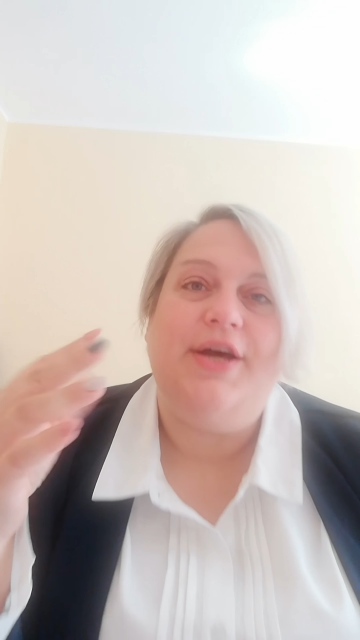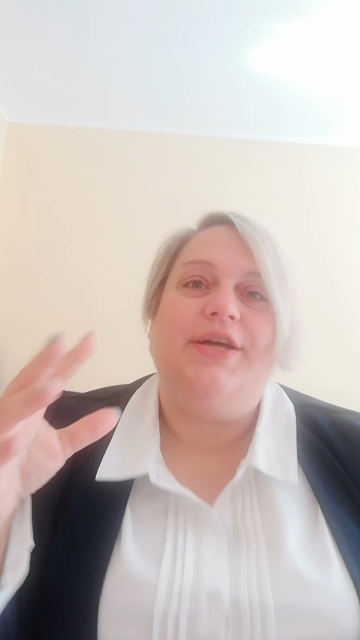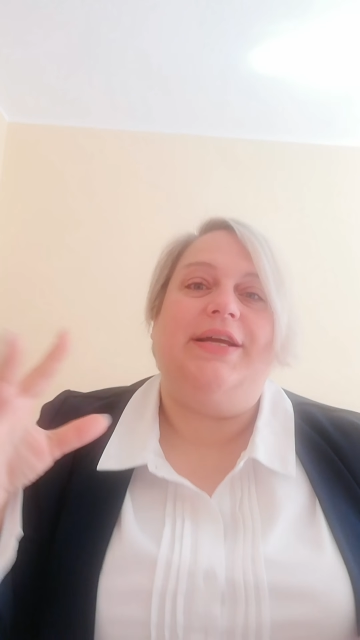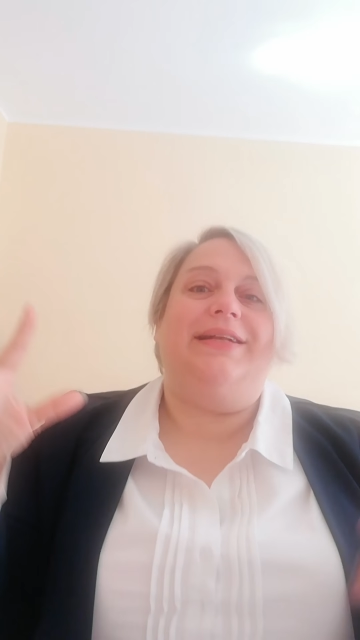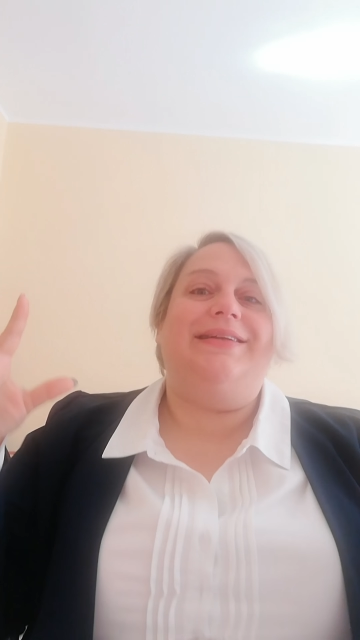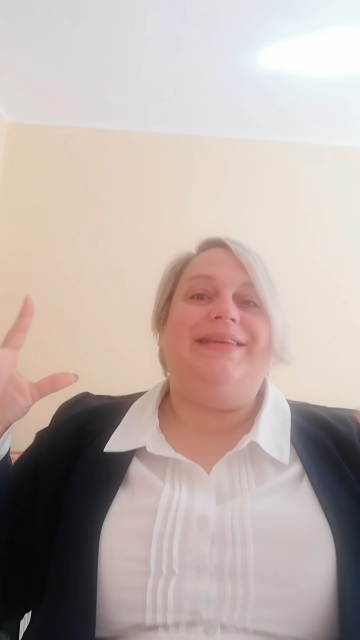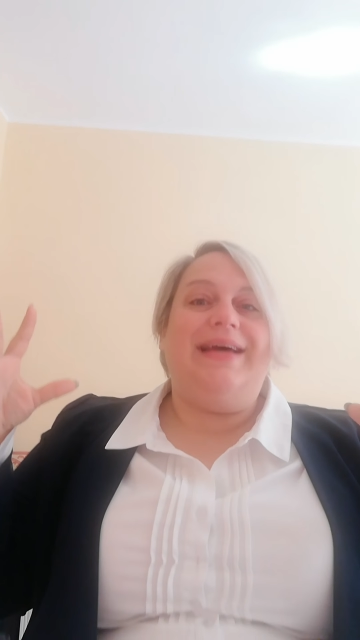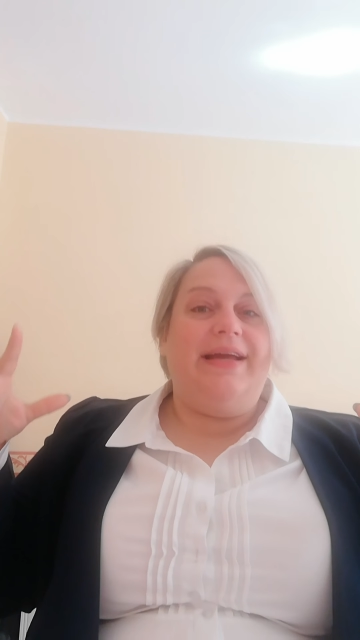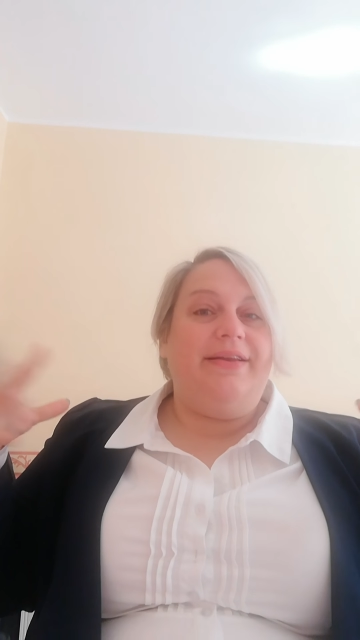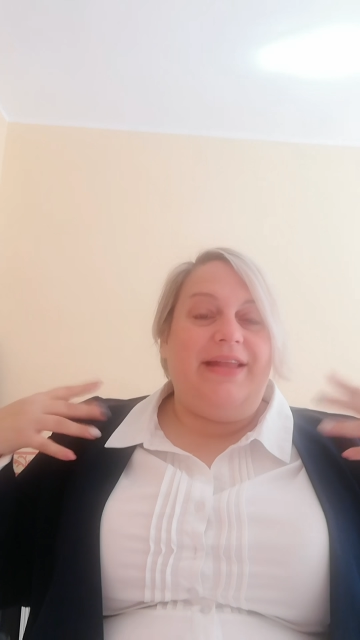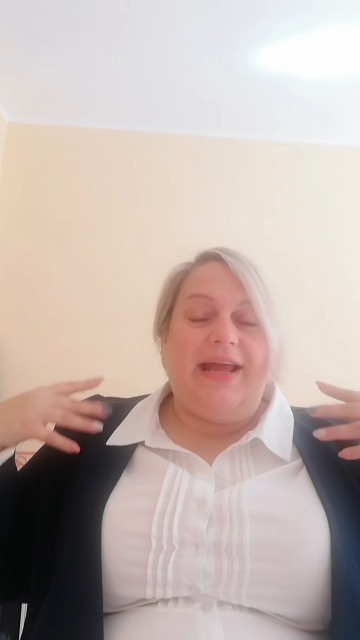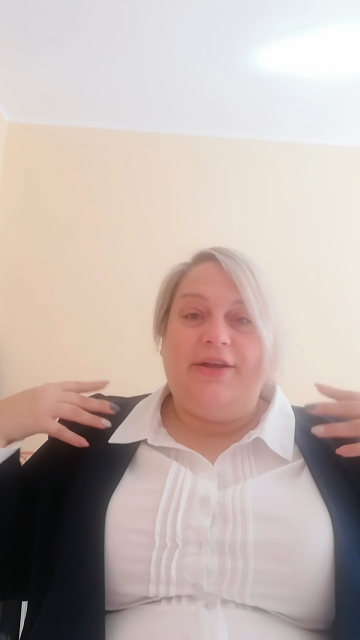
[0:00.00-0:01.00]

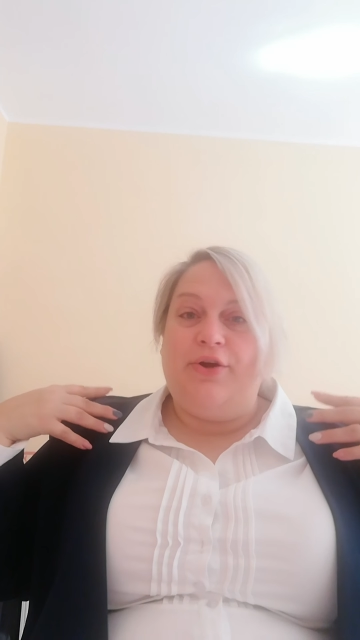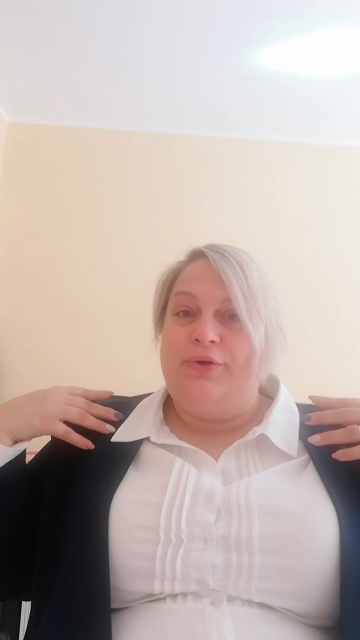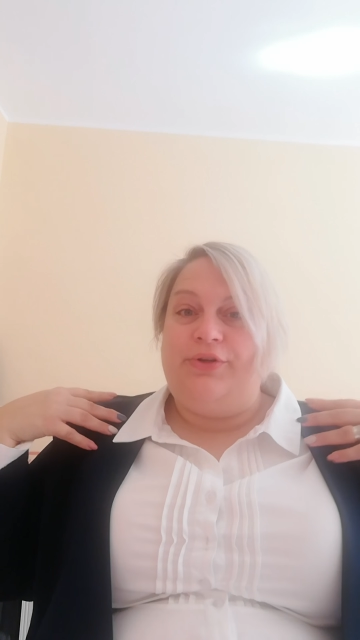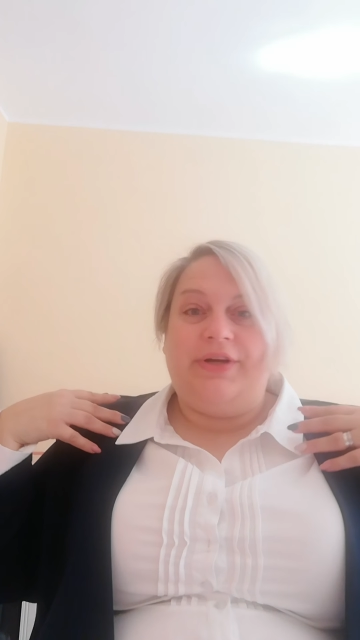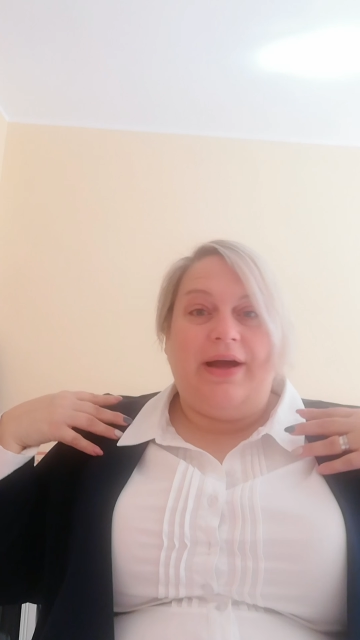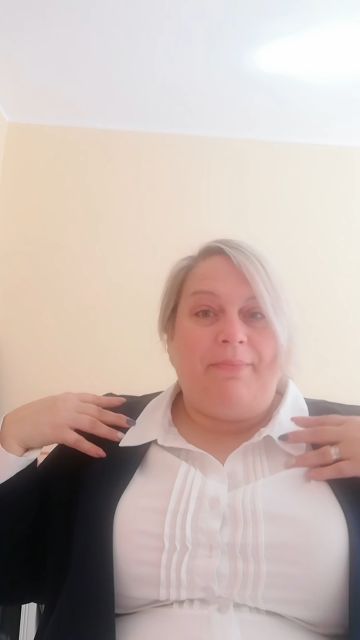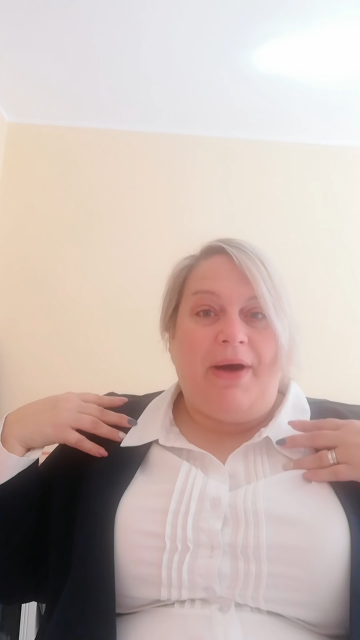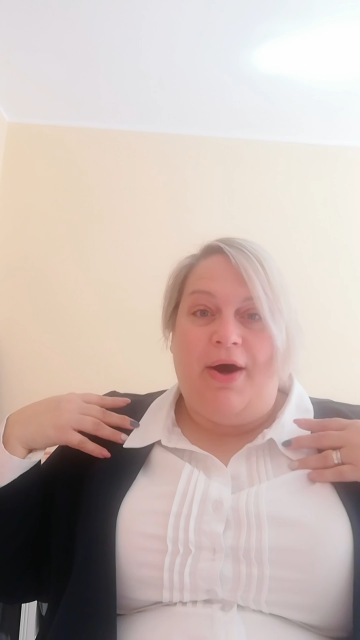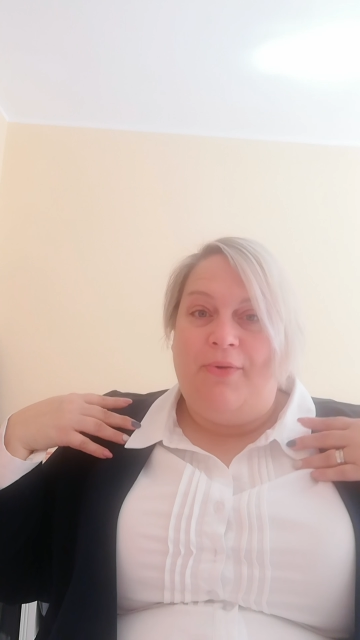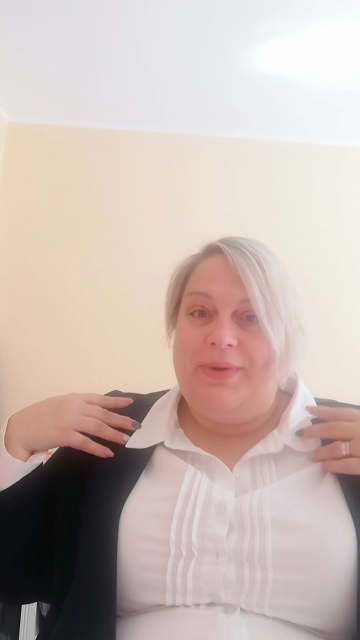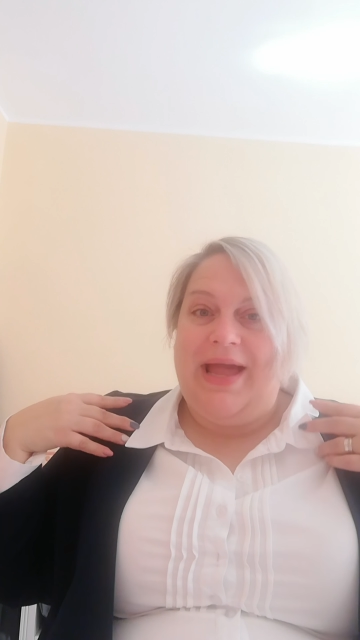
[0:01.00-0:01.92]
They don't come home.